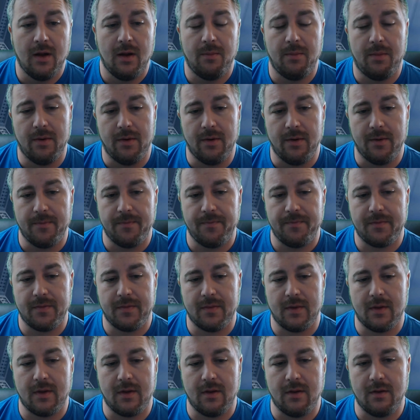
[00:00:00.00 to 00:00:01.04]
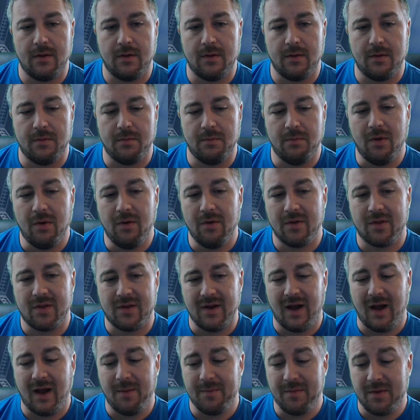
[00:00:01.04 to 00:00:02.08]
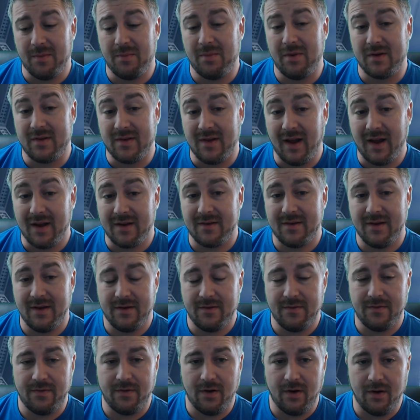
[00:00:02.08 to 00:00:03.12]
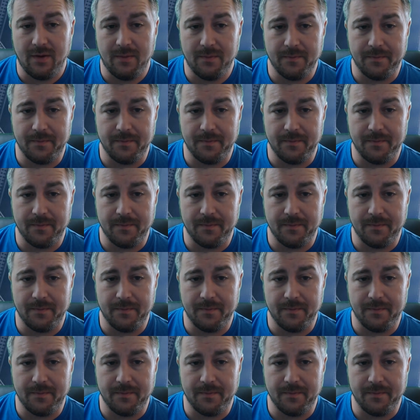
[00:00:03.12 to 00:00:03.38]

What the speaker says: But most time you're protected from